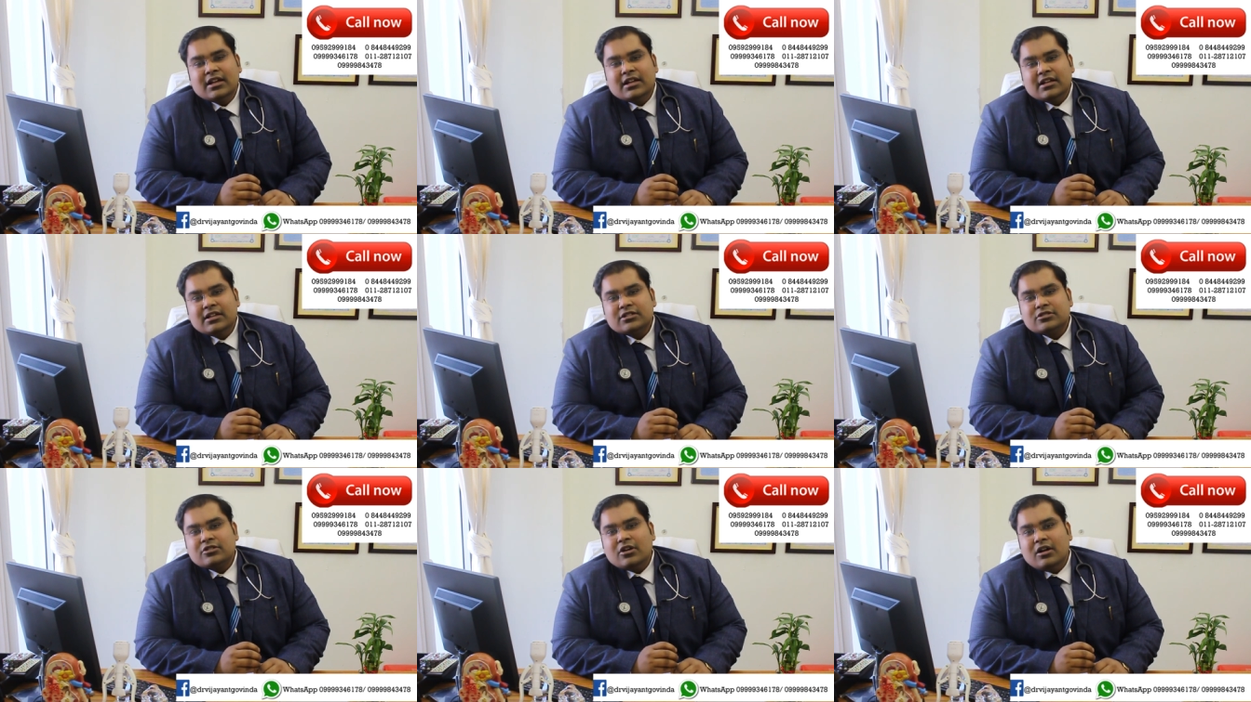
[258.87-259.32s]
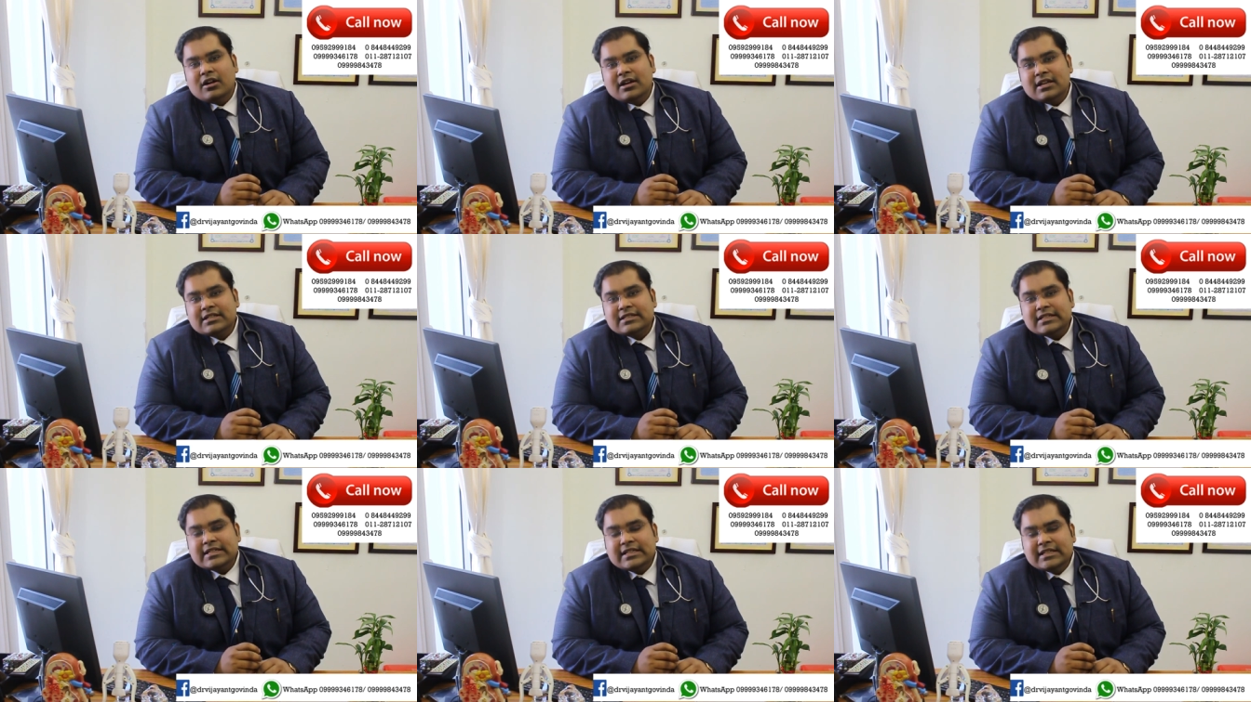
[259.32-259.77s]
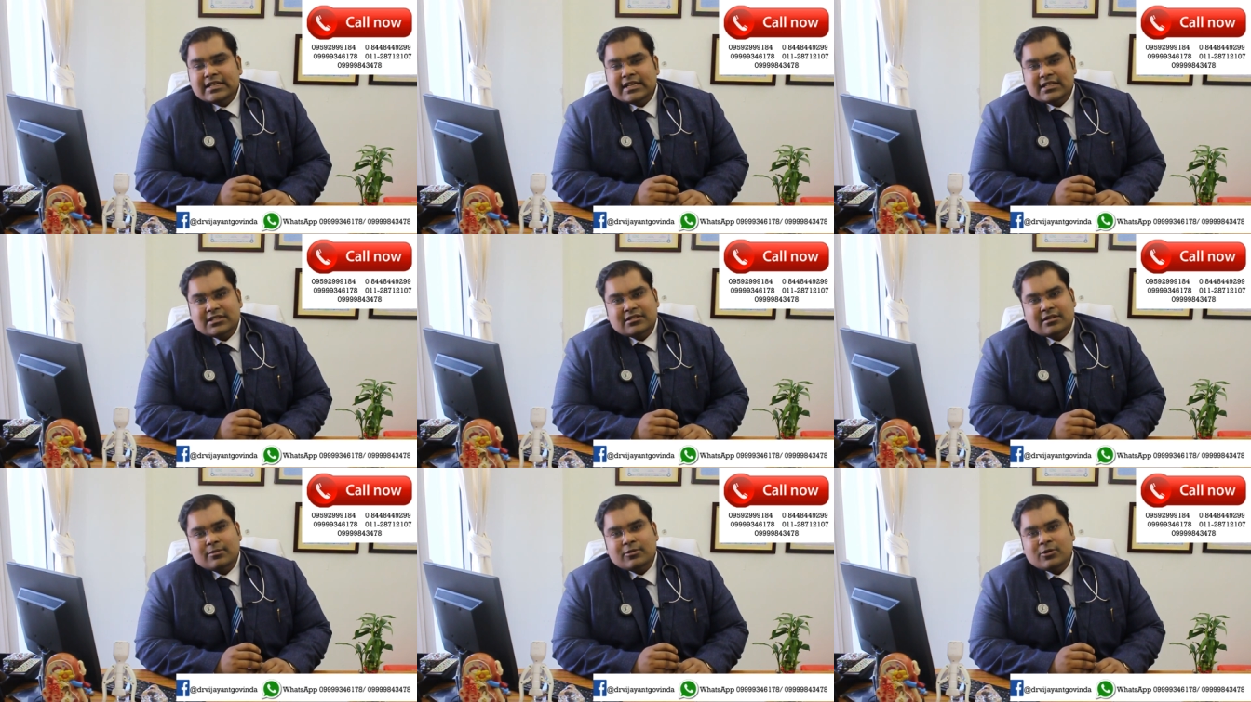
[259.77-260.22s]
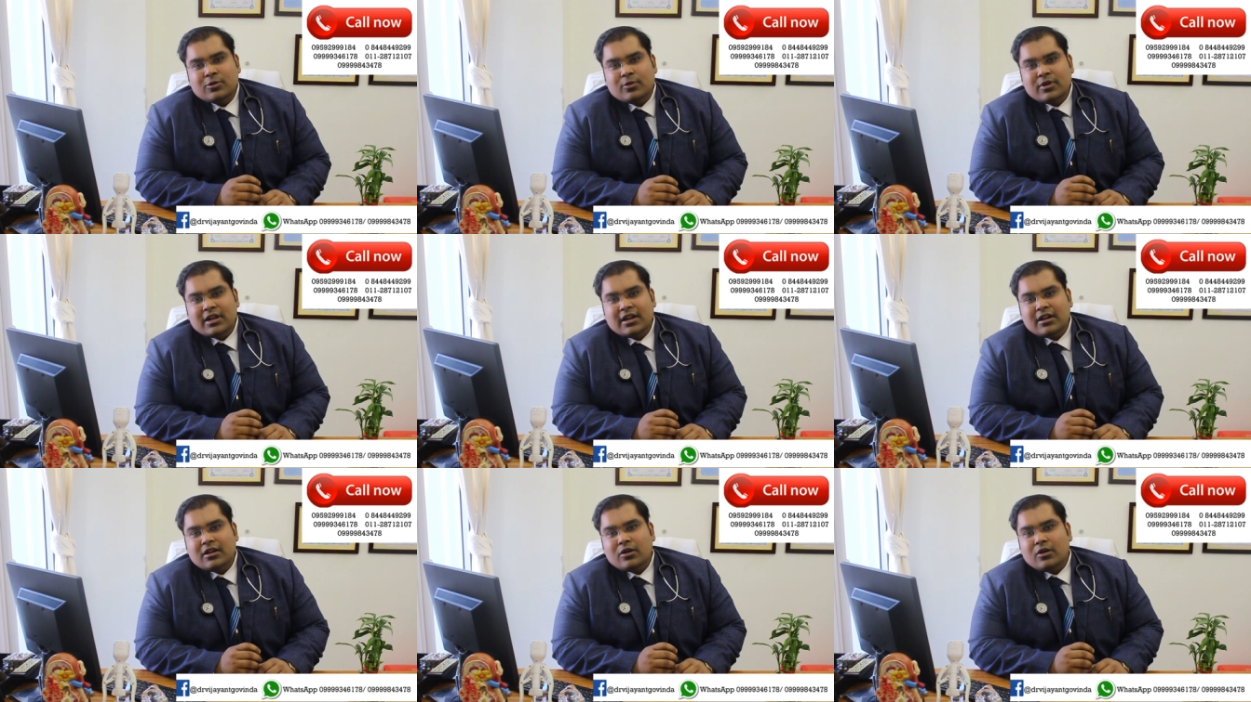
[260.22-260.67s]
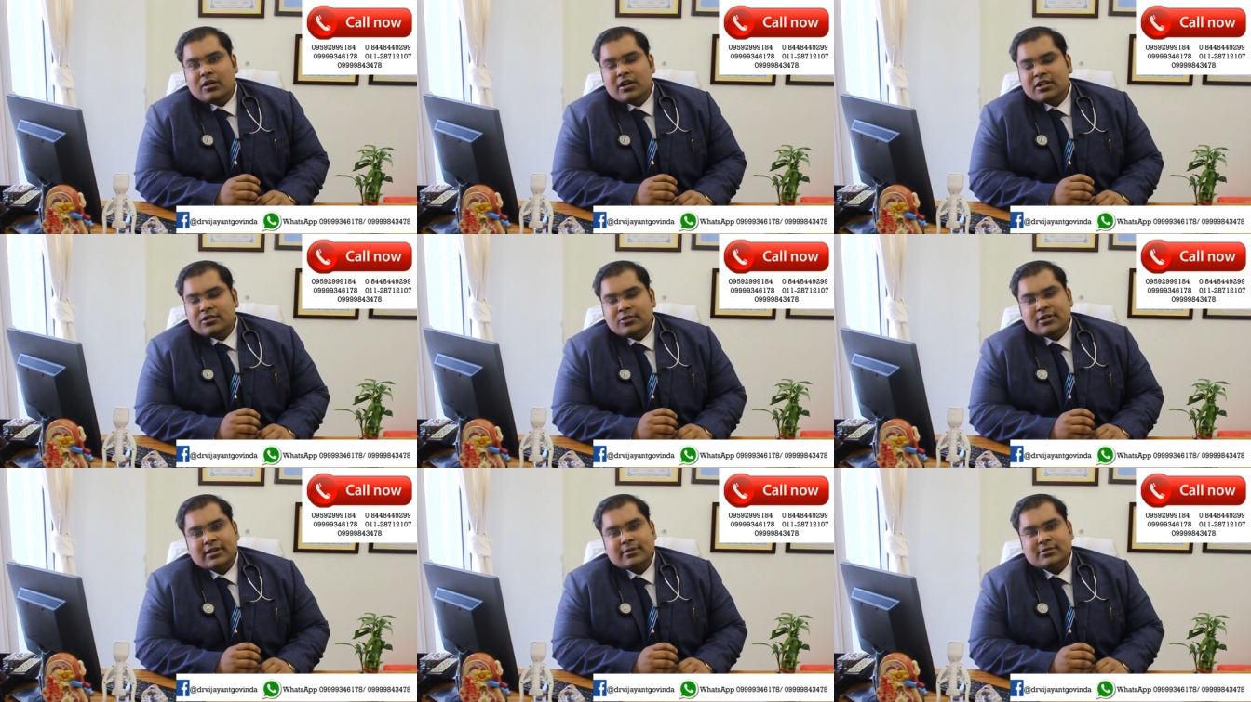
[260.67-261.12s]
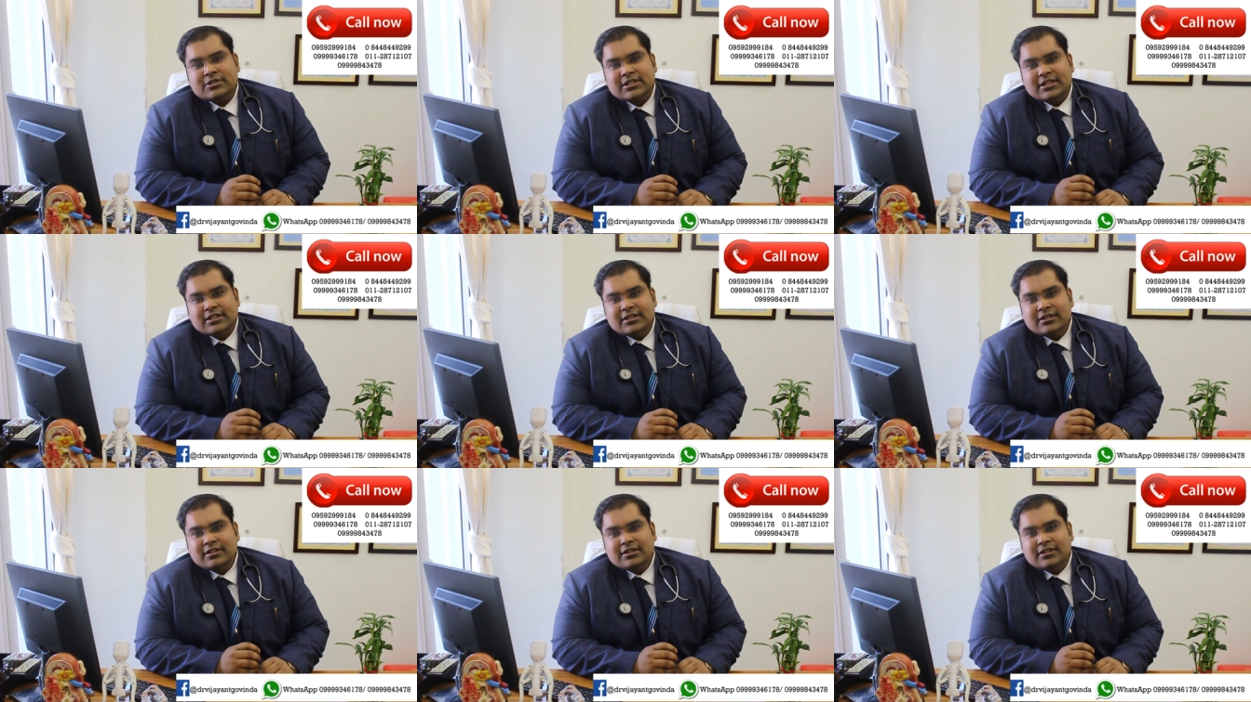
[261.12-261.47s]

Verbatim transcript: is called as E S W L or lithotripsy.